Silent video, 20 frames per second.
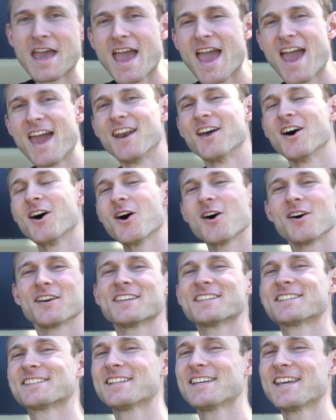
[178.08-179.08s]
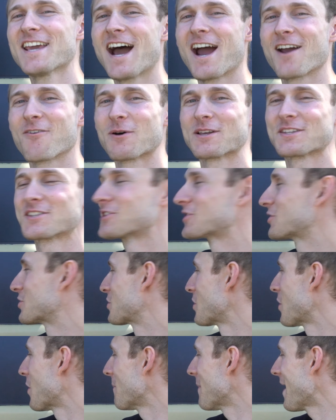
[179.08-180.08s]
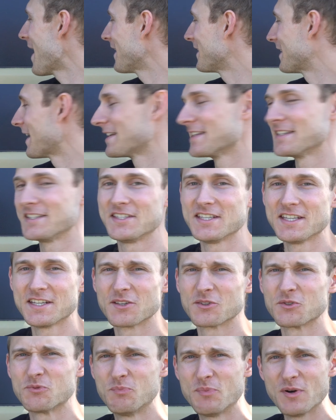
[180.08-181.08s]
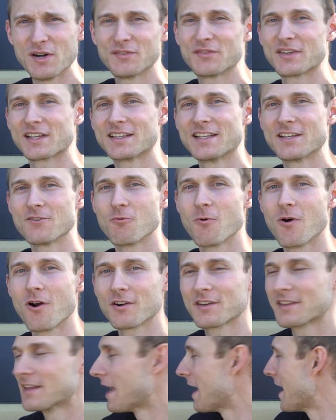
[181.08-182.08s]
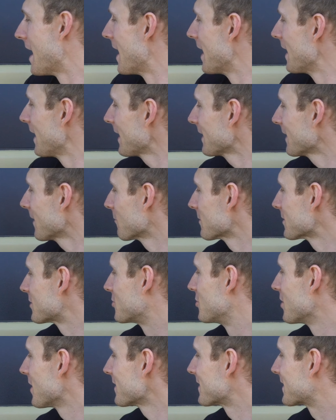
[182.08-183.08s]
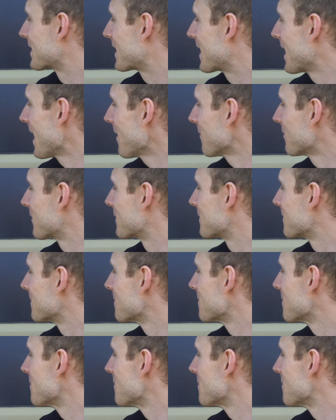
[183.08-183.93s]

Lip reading: And honestly, I was so mad that it didn't perfectly work, that I was just kept